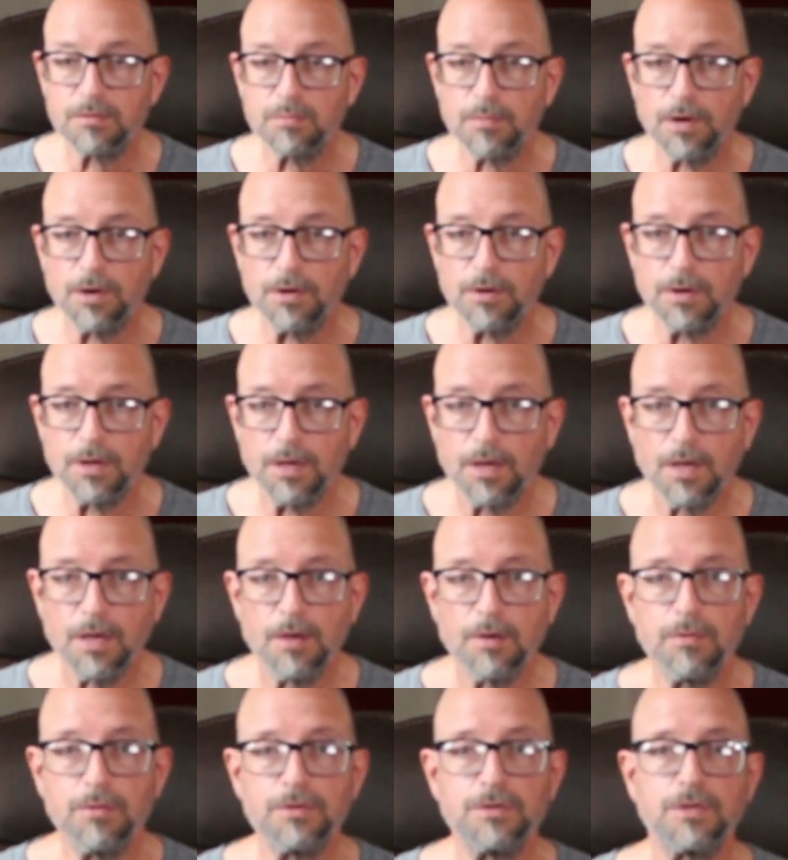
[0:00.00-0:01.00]
mode,
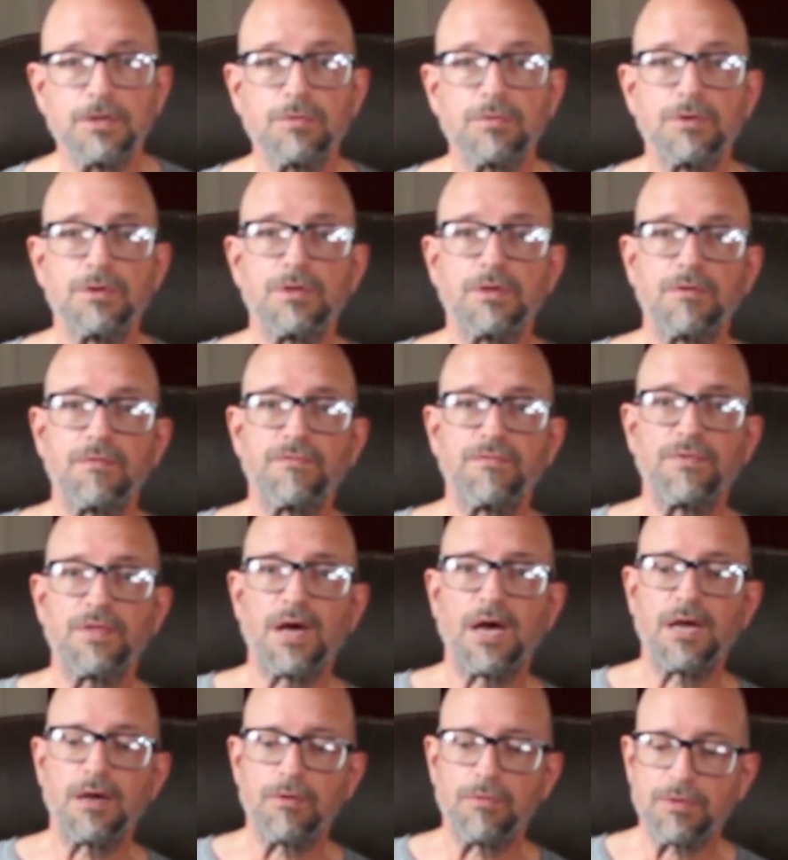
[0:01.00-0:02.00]
which is where you can
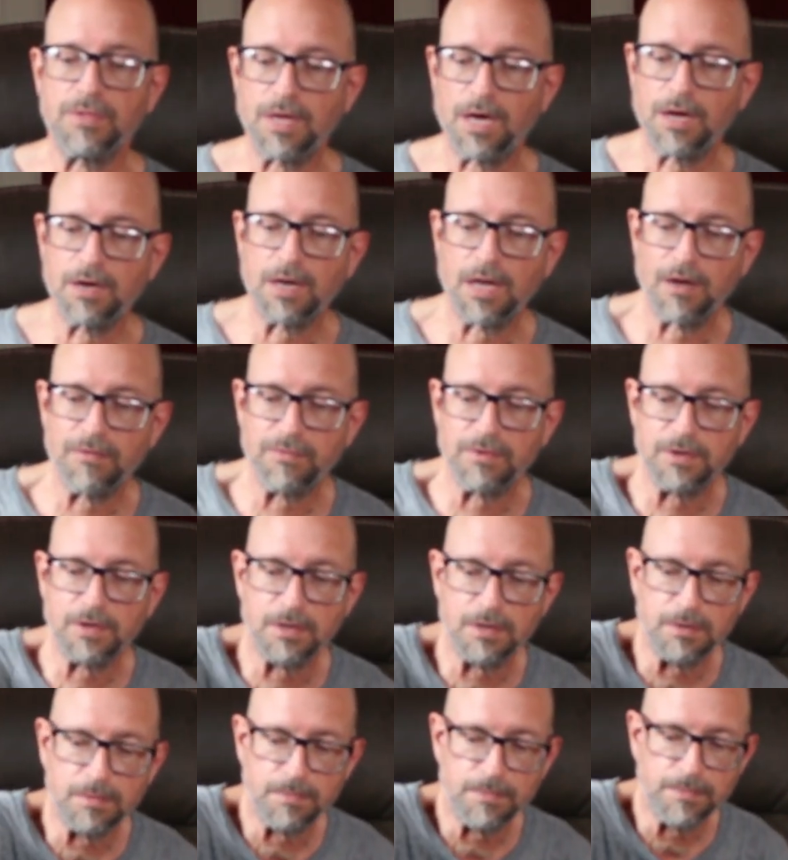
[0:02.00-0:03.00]
fly it without having
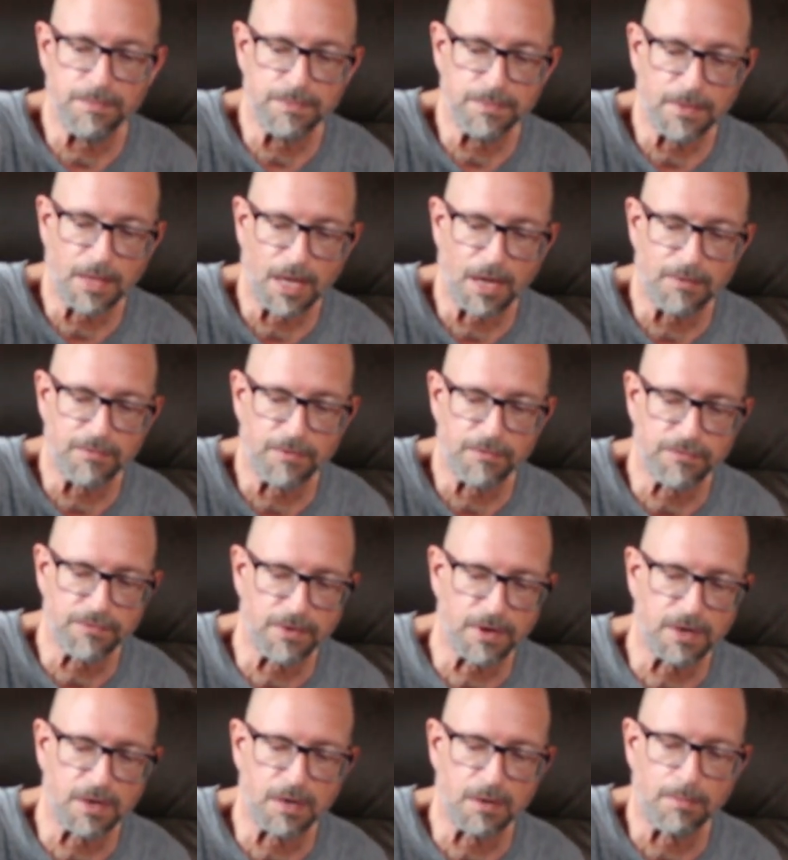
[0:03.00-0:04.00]
to have a
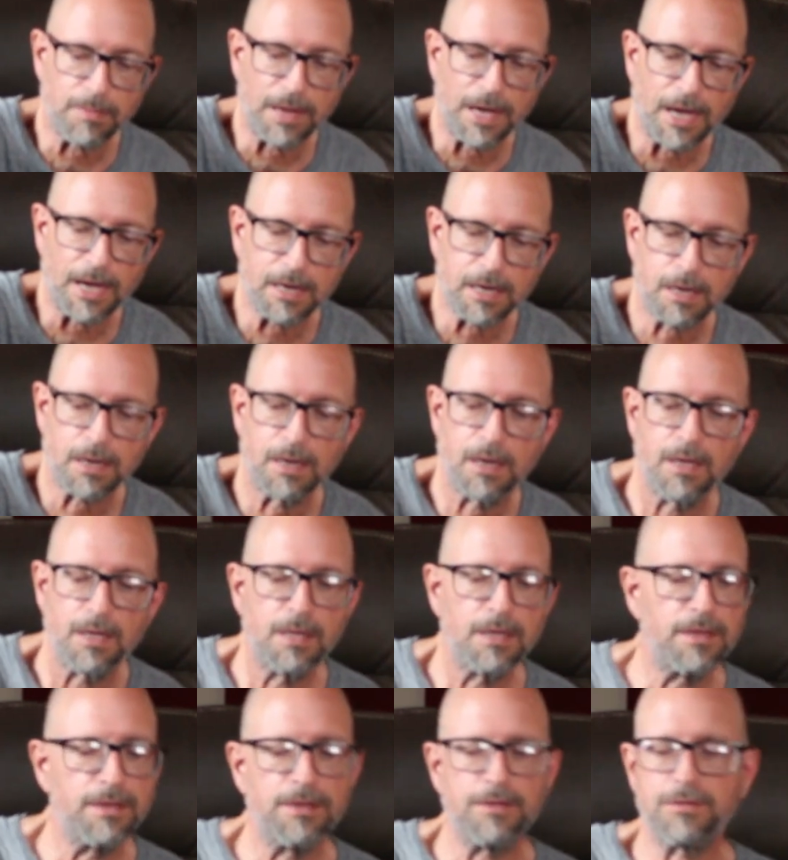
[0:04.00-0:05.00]
front and a back.
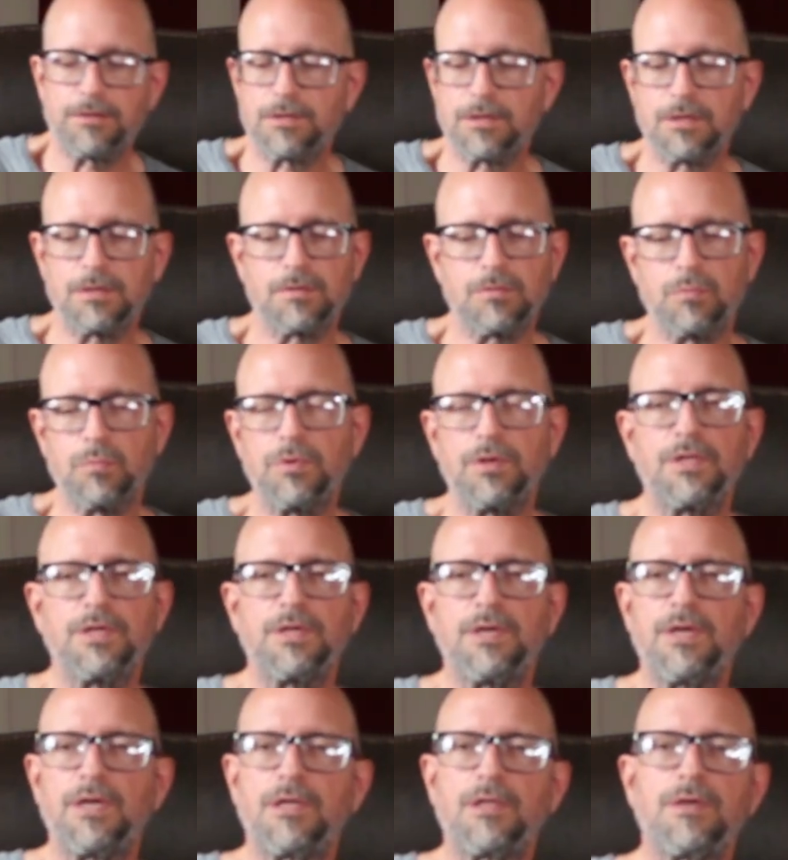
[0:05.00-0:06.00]
It's just
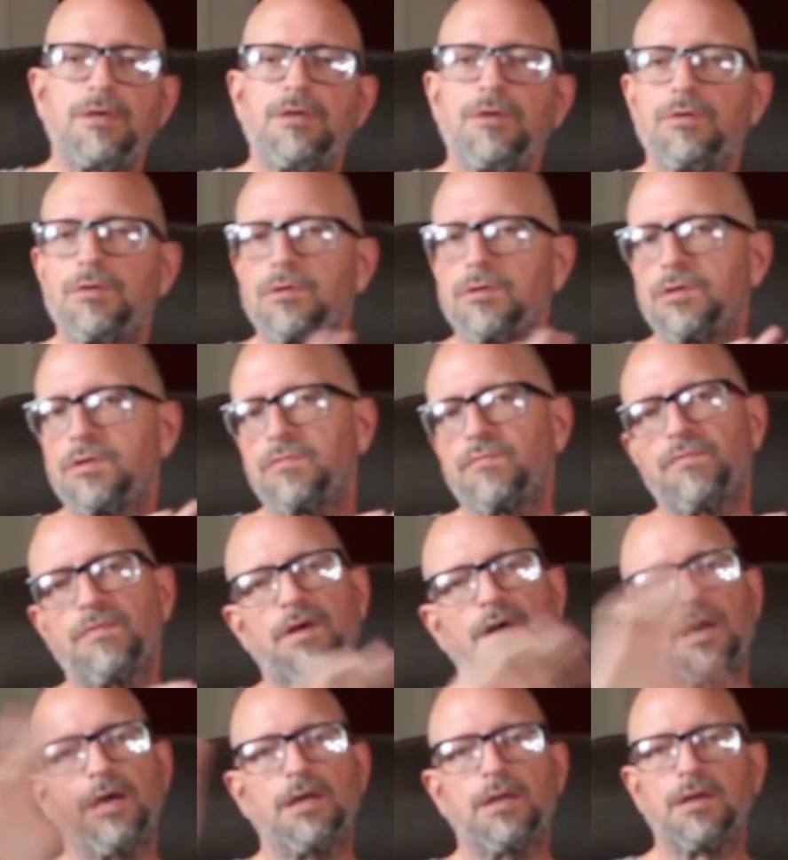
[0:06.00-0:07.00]
willy-nilly. You can just
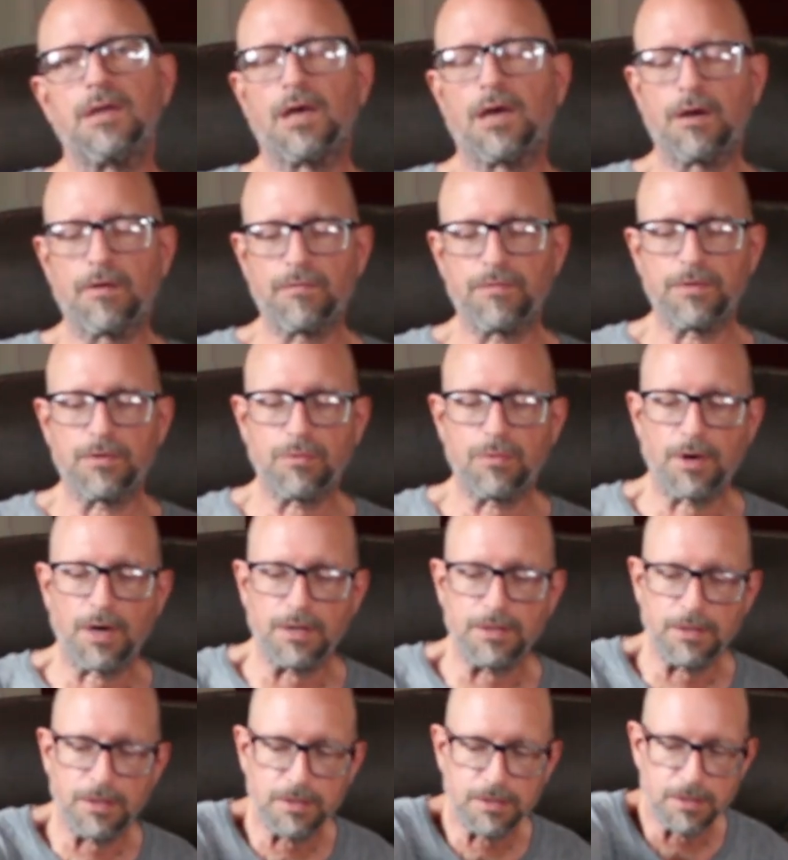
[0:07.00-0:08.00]
fly it however you
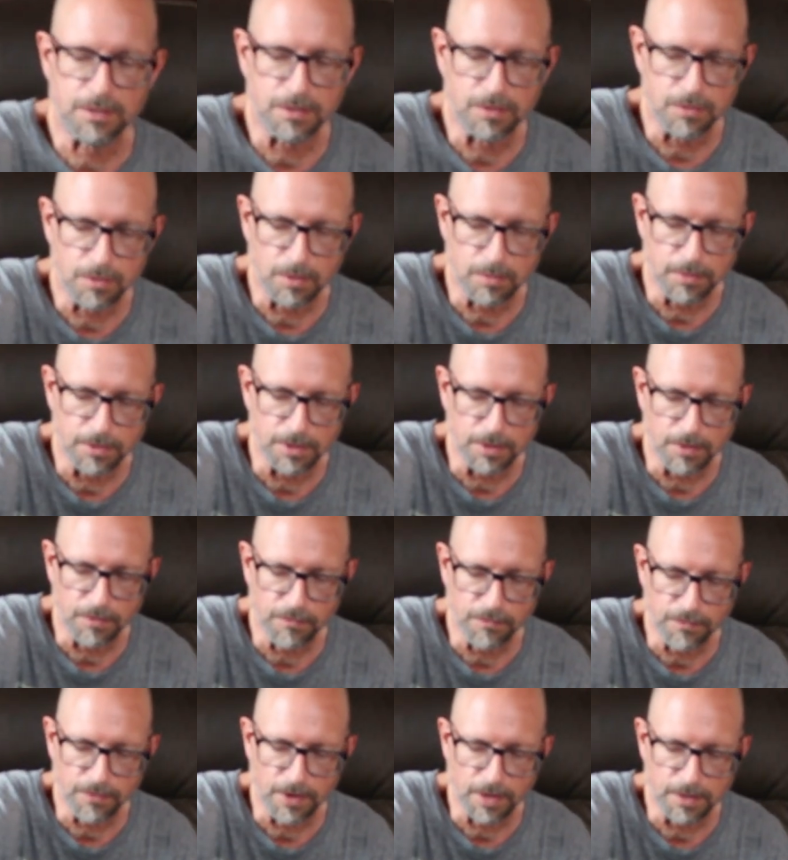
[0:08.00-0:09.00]
want. This is normally the
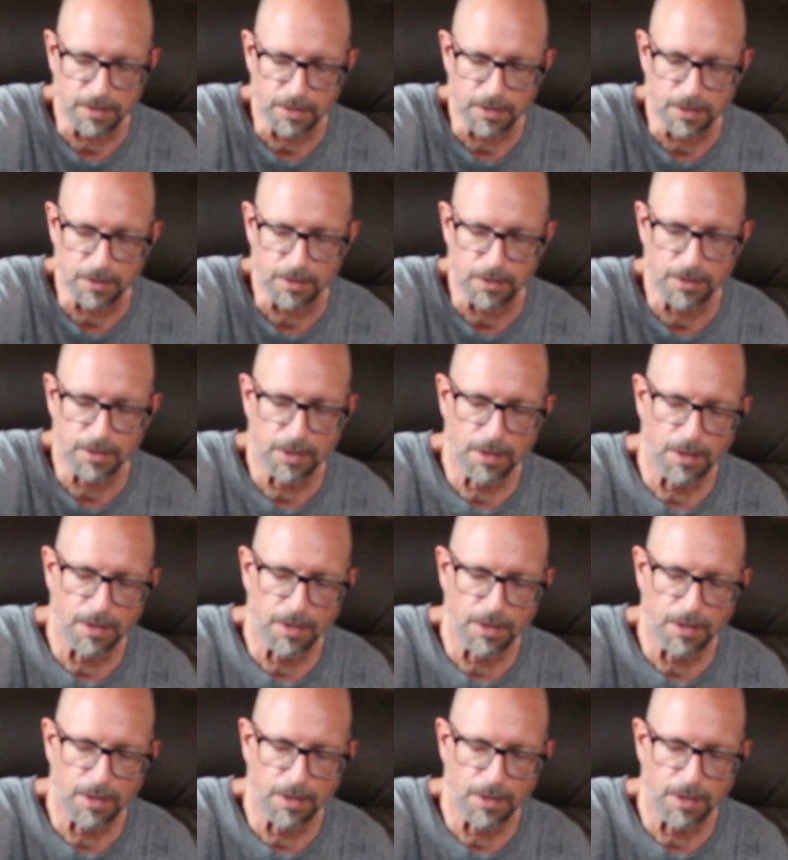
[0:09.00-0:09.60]
front here,